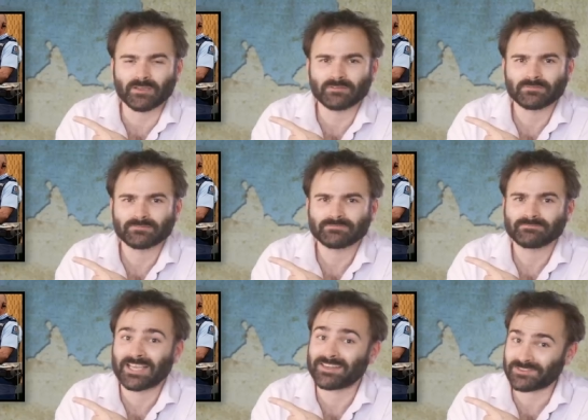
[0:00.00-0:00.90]
you,
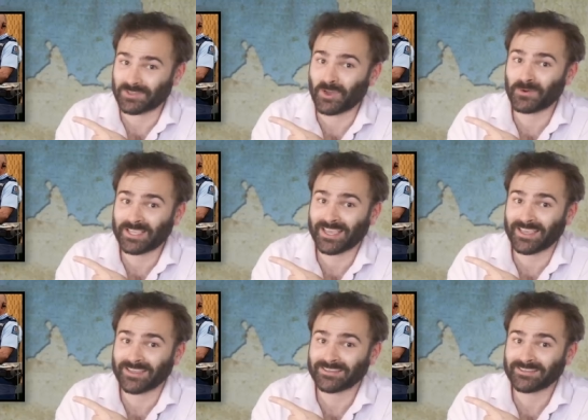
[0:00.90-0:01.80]
and it's
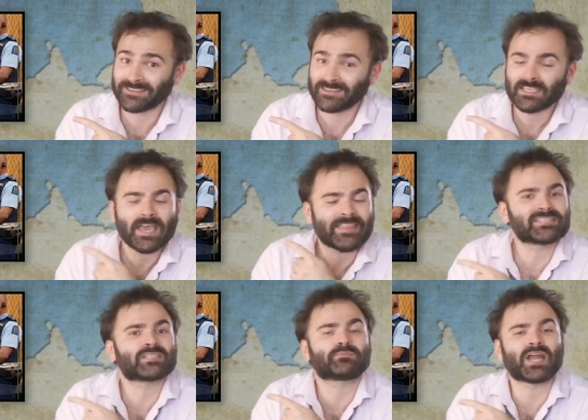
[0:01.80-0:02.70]
okay. And
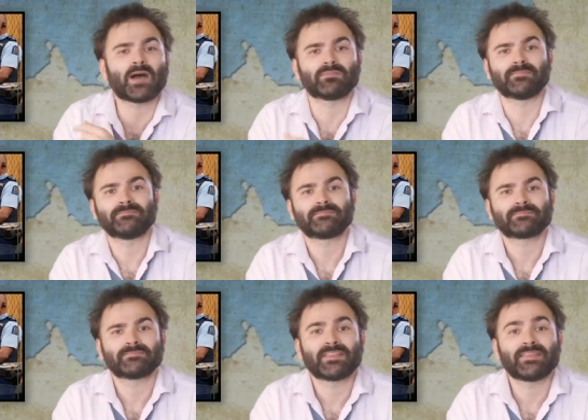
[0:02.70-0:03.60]
that's the problem.
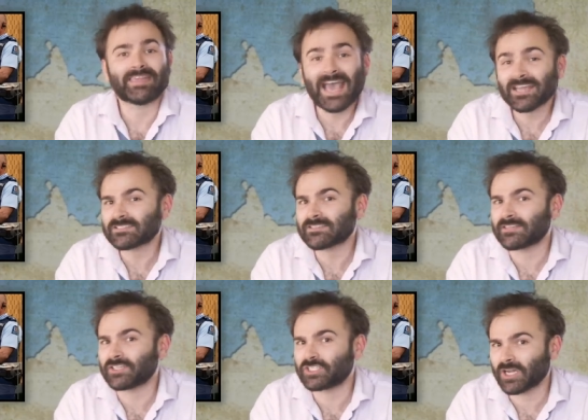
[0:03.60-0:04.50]
That's
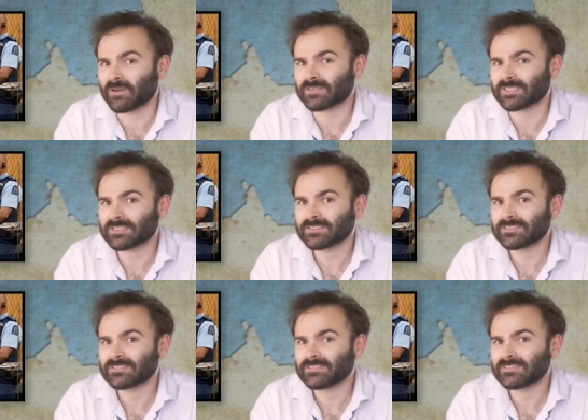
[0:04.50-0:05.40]
the joke.
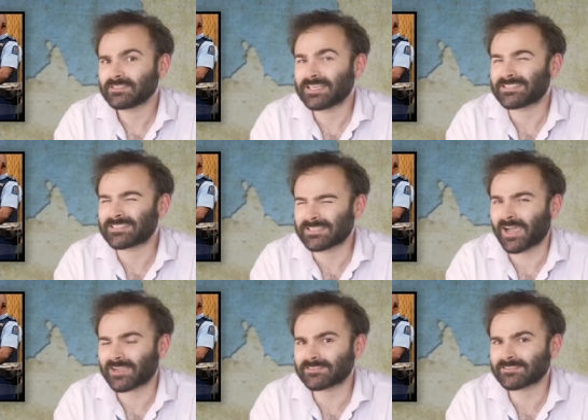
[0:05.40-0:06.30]
It
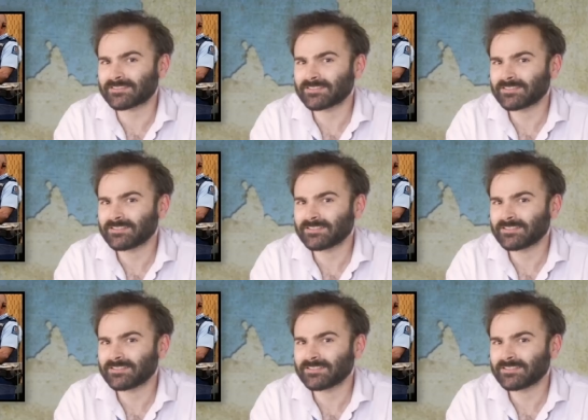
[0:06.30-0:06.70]
sucks.